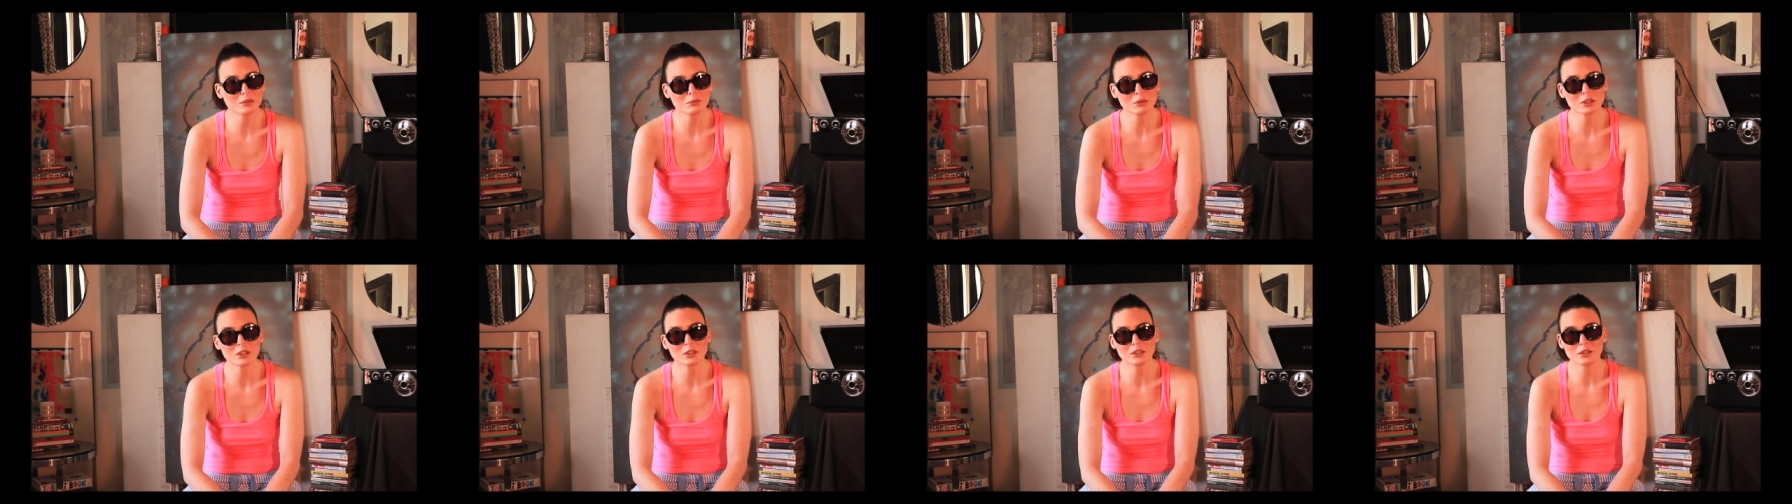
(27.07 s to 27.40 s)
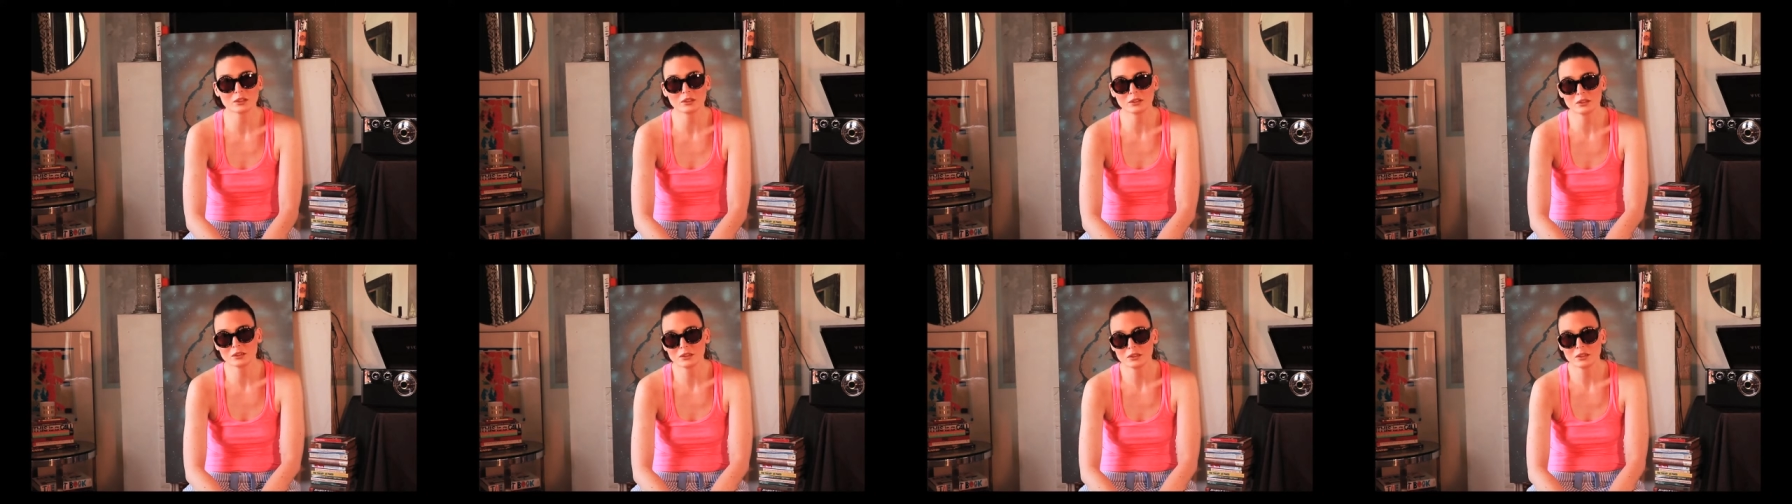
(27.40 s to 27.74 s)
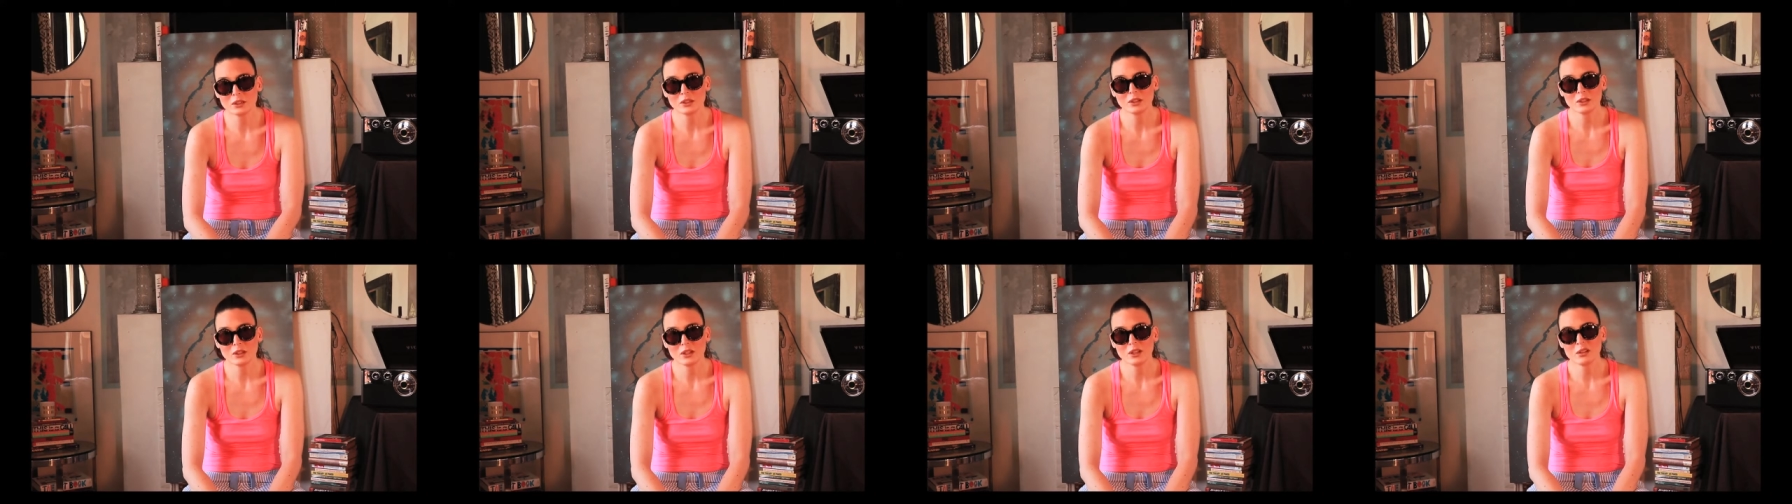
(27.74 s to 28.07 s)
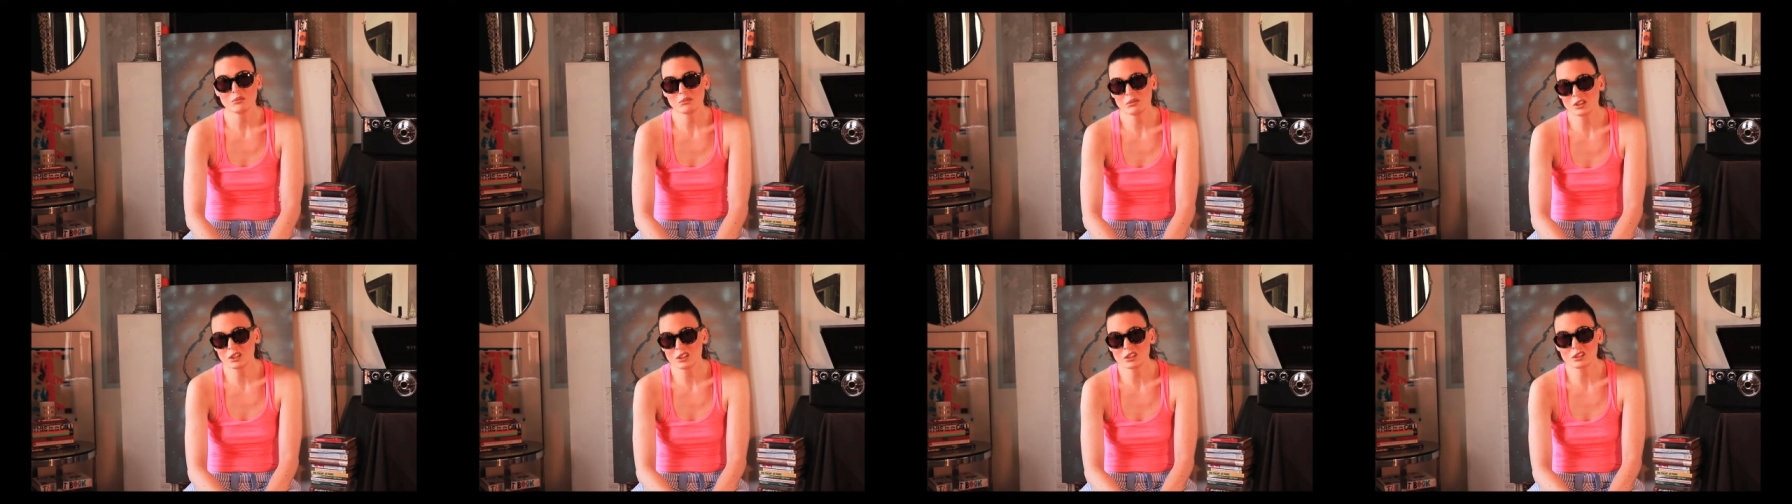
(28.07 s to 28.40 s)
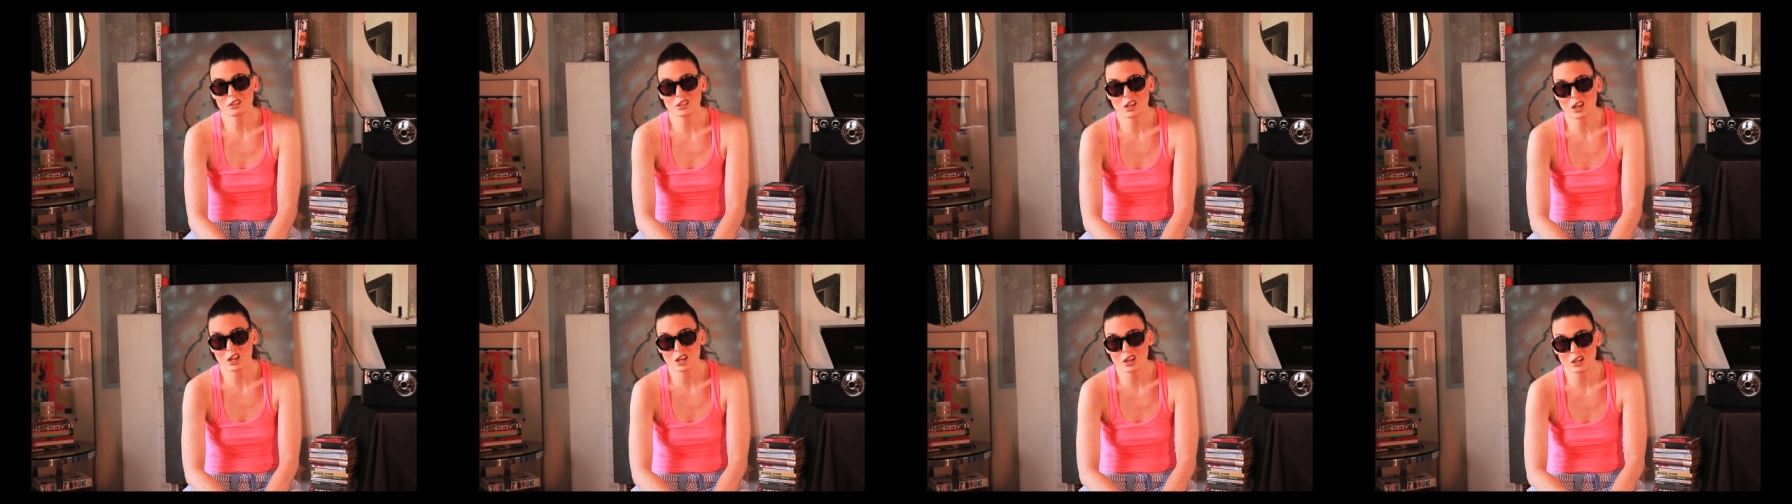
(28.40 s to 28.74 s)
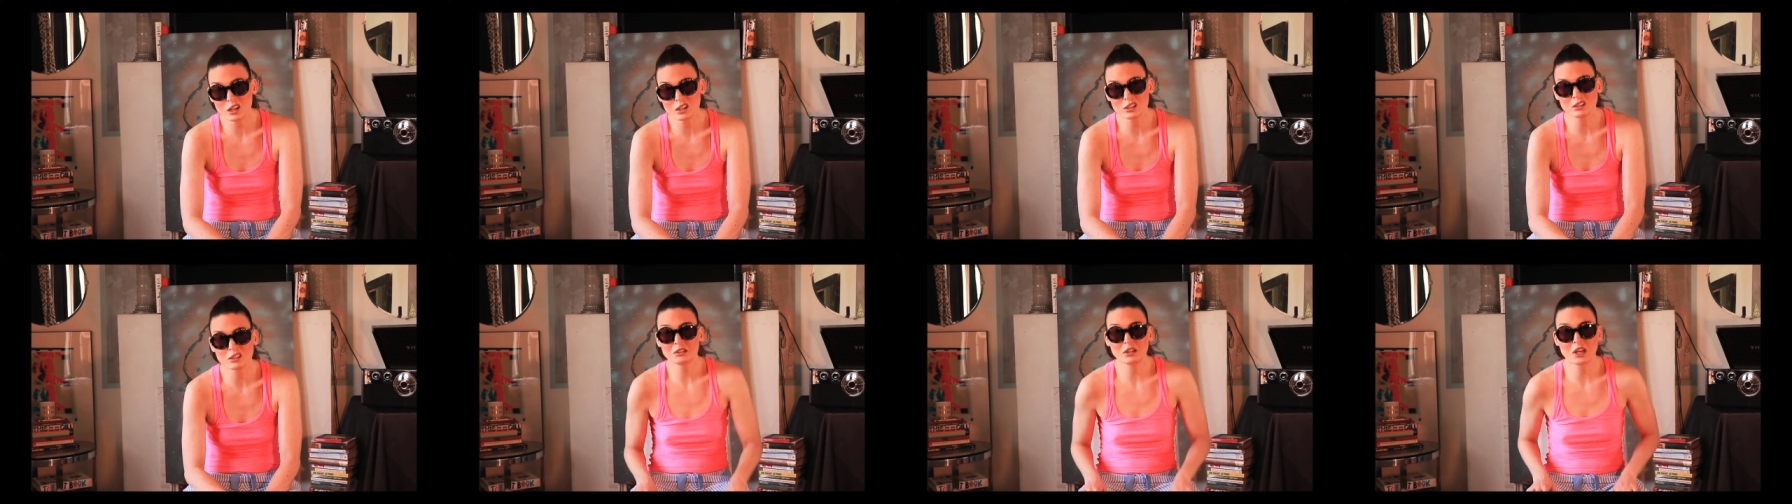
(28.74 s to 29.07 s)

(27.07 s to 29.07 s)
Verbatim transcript: I'm a little, I'm a little tired.